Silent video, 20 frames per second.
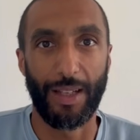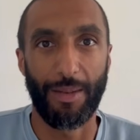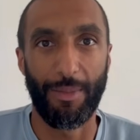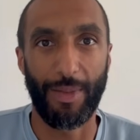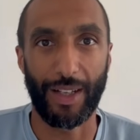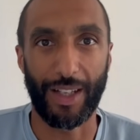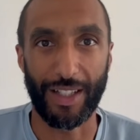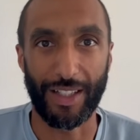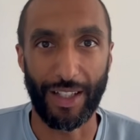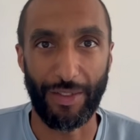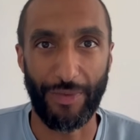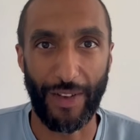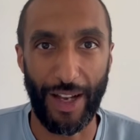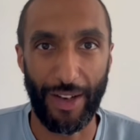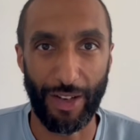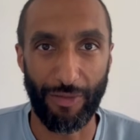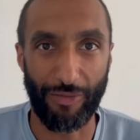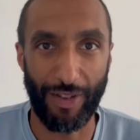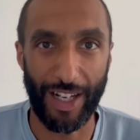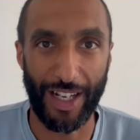Because I
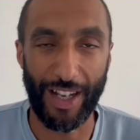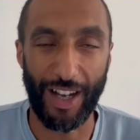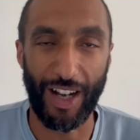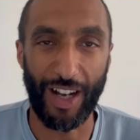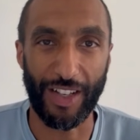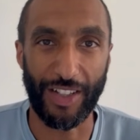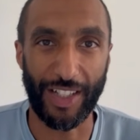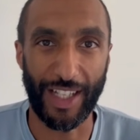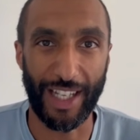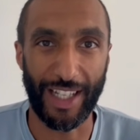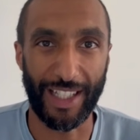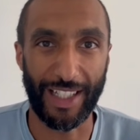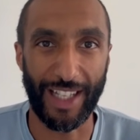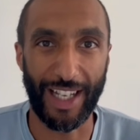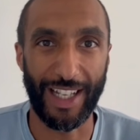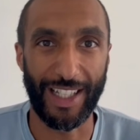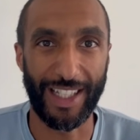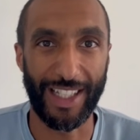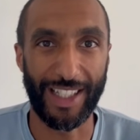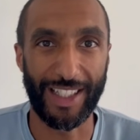found it really hard to get
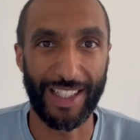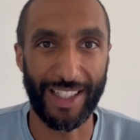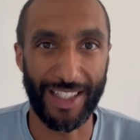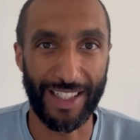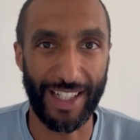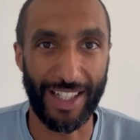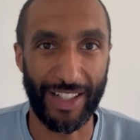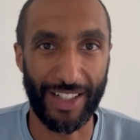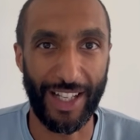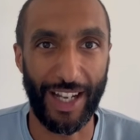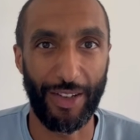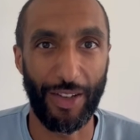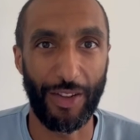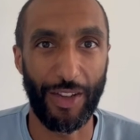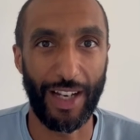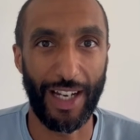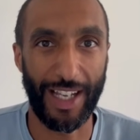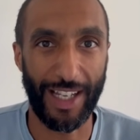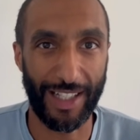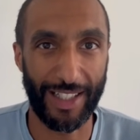a decent cinch down on
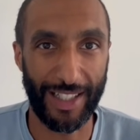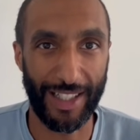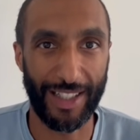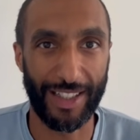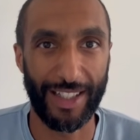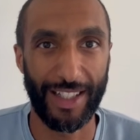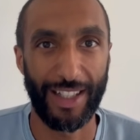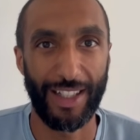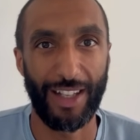the laces.